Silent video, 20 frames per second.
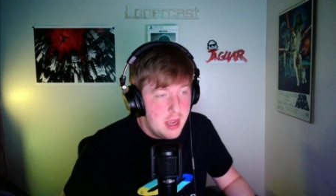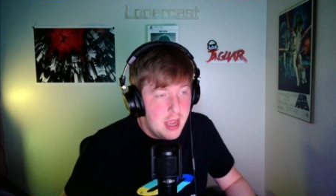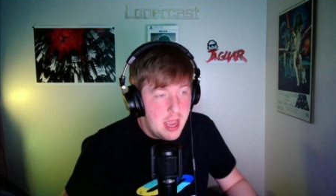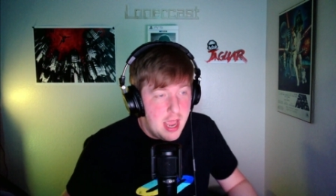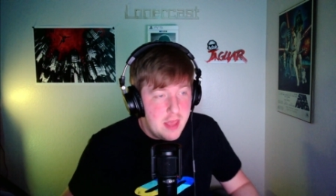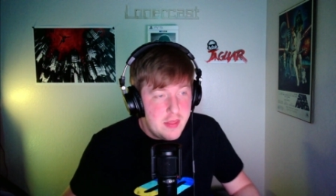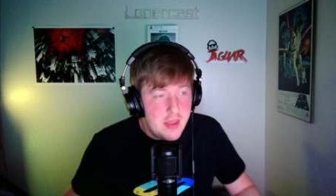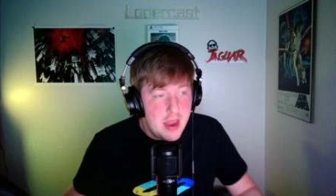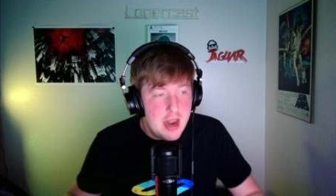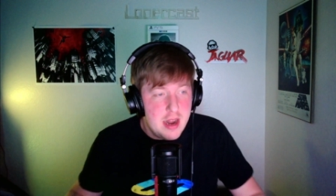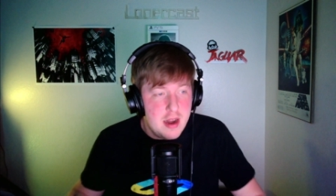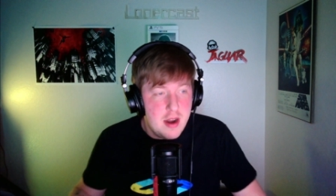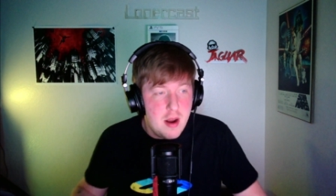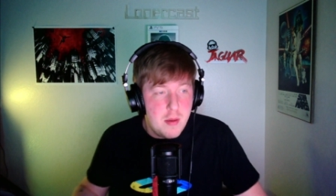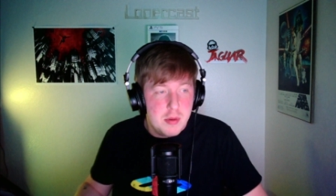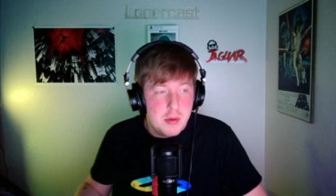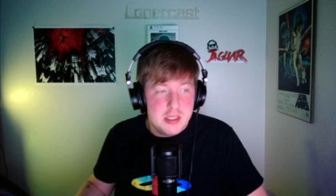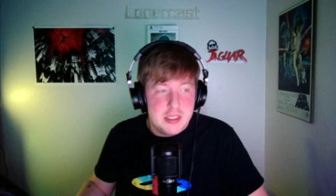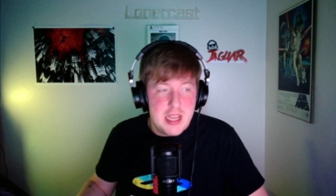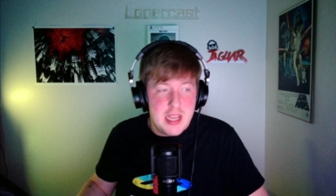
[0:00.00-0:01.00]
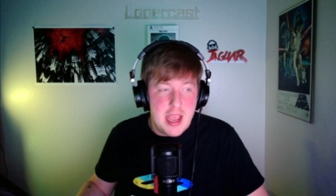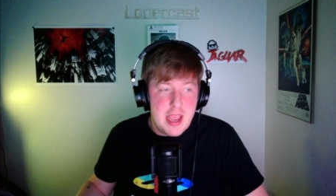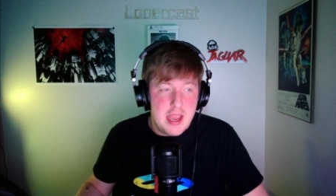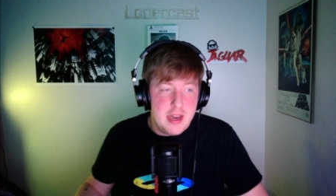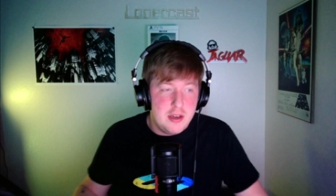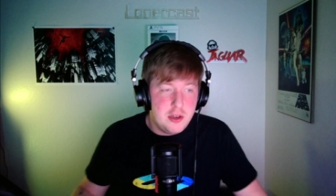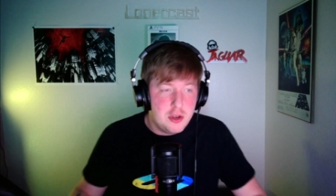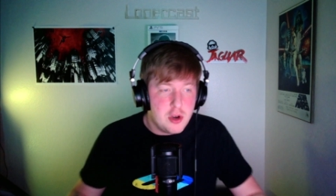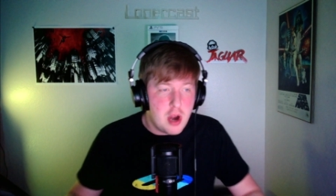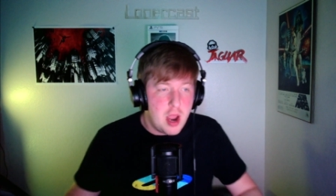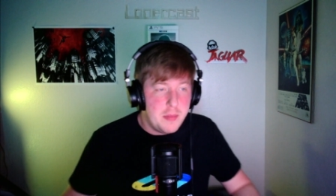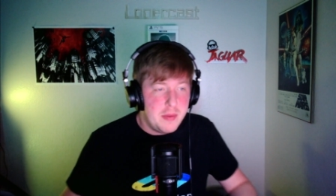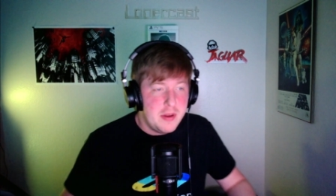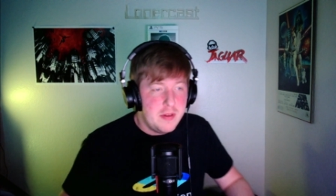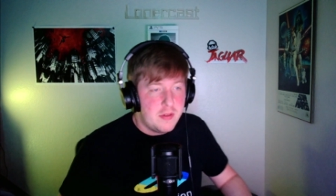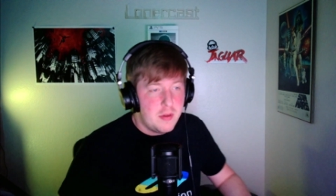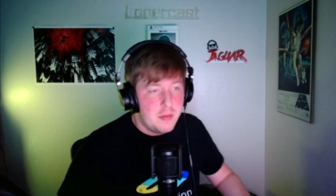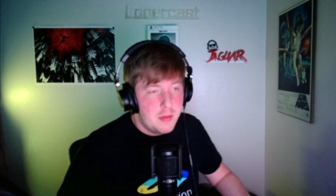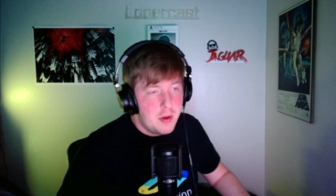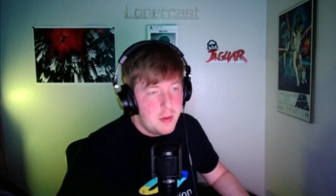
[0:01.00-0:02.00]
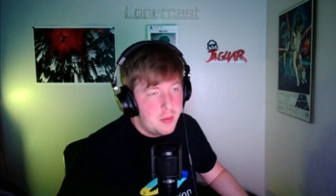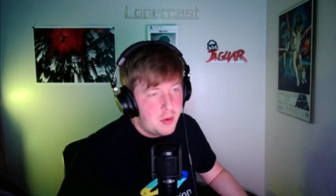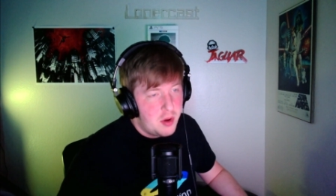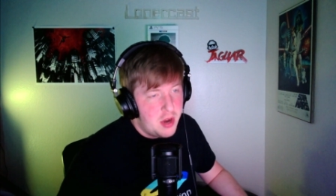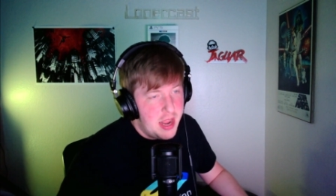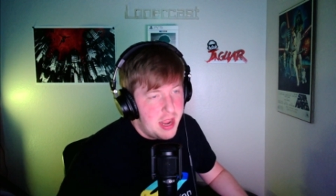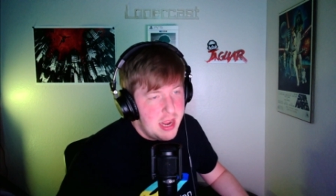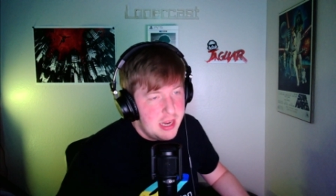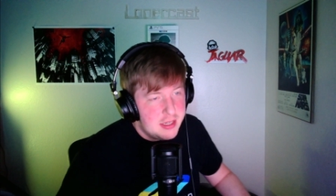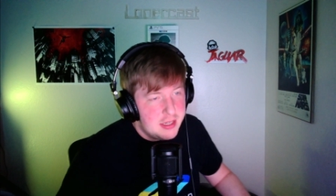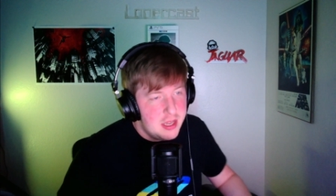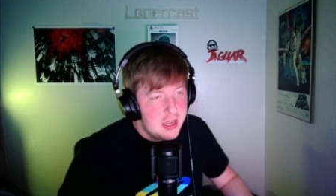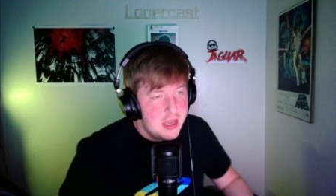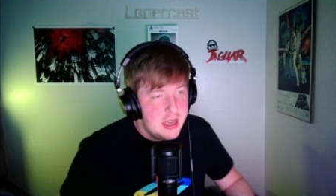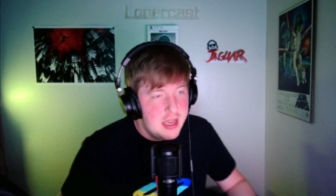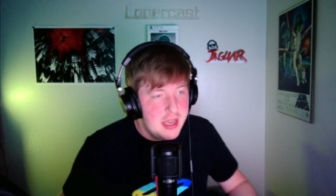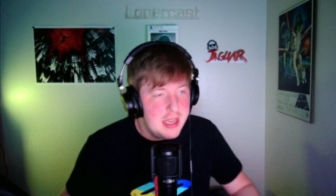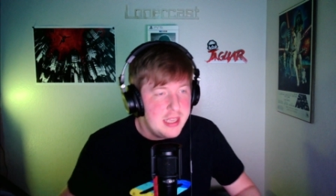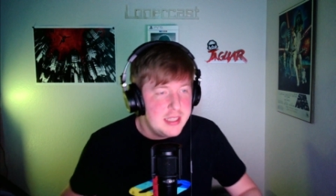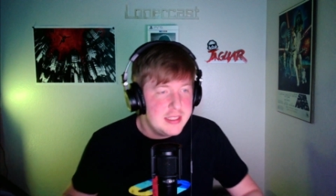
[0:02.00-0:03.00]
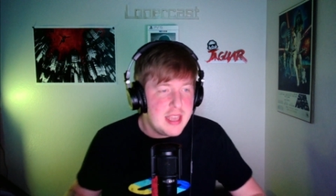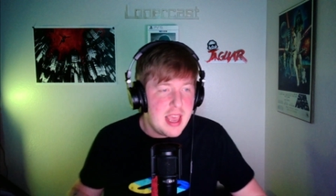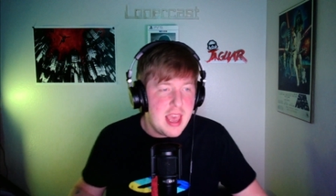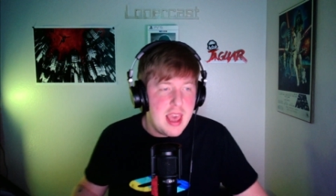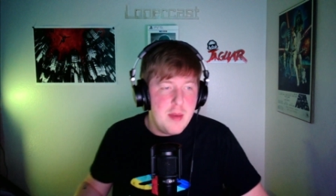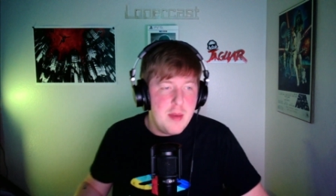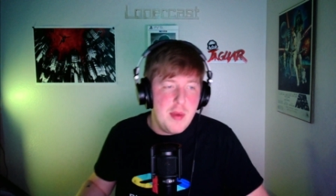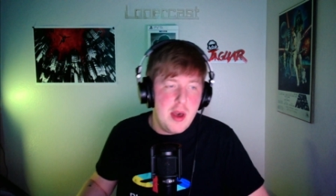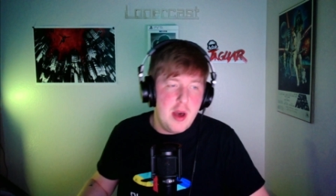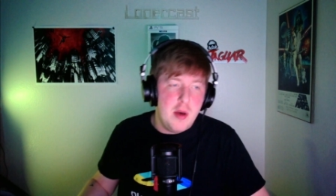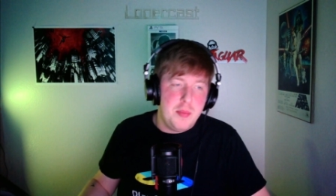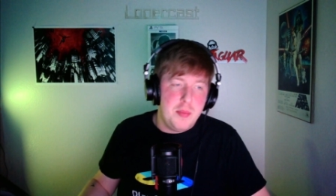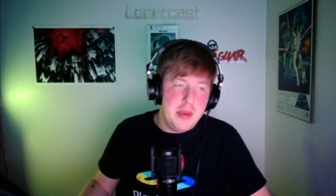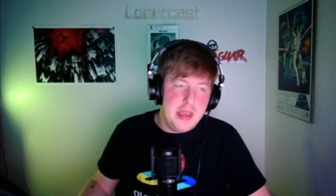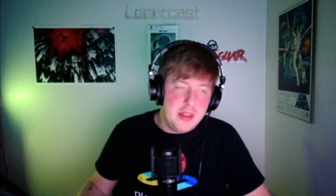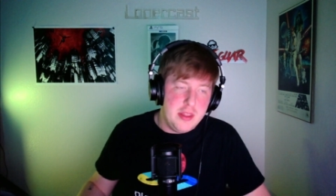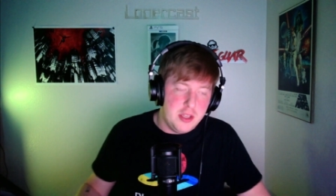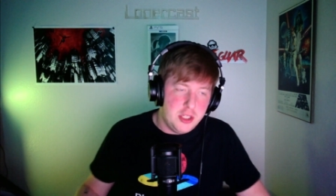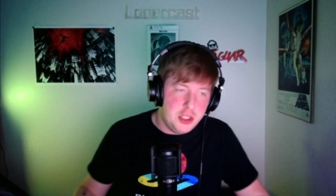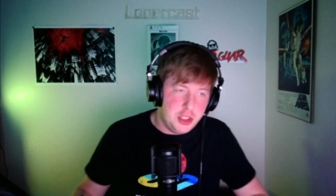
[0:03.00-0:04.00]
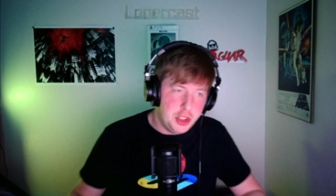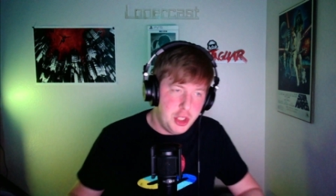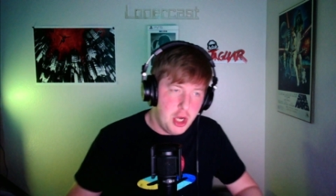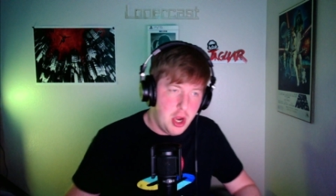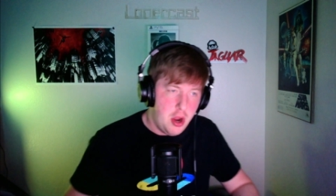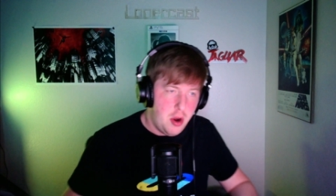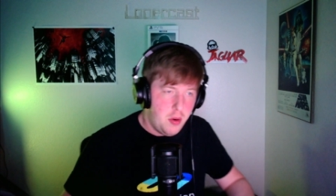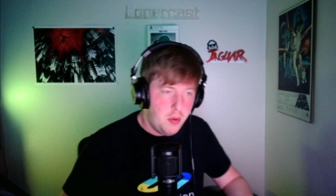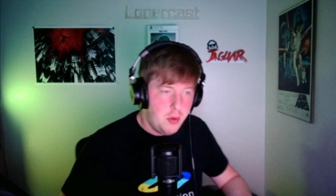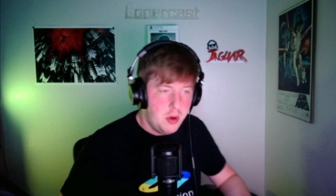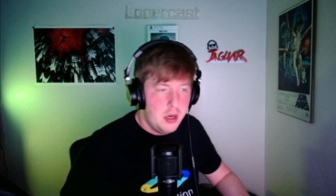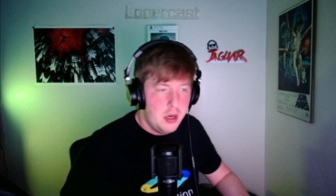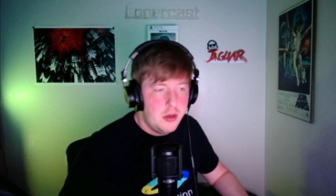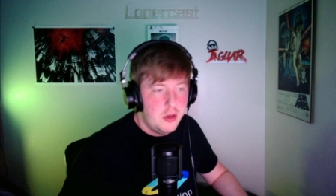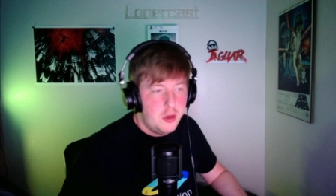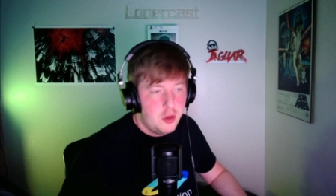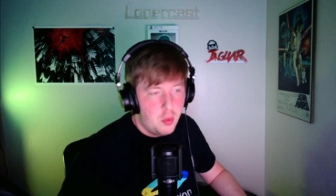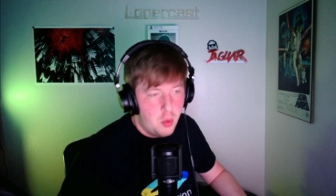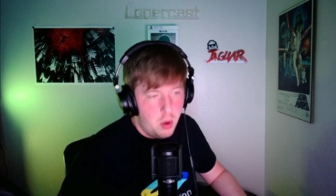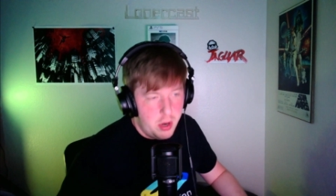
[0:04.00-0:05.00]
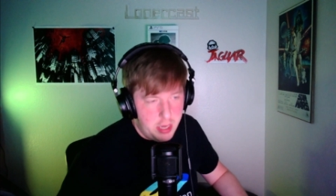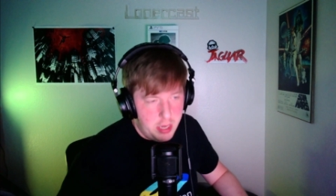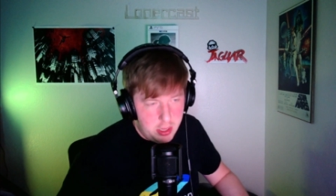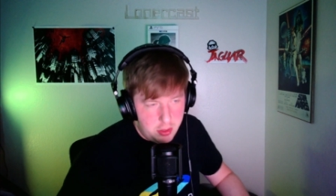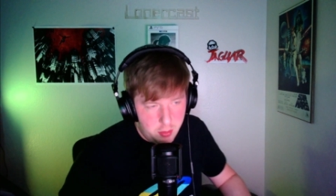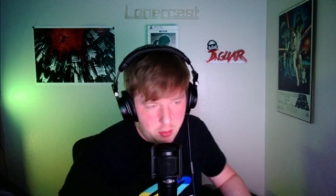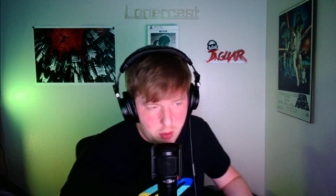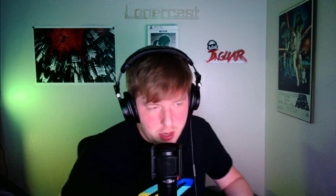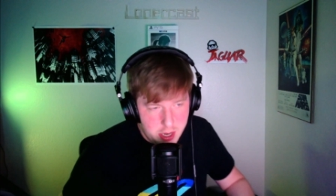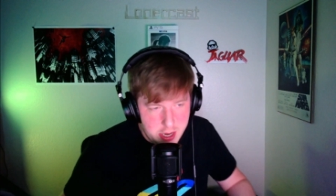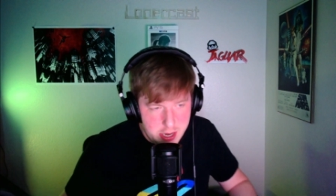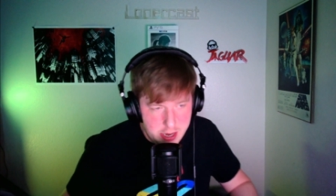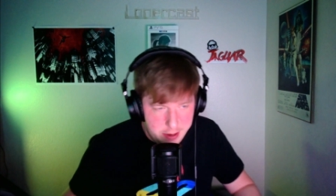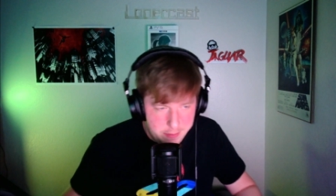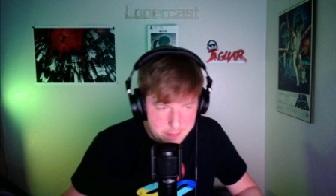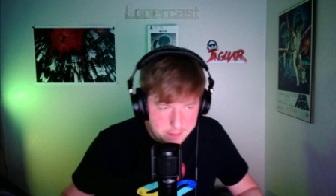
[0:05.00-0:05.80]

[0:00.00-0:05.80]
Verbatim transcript: And then at number 10, dropping from number eight, is MLB The Show 23.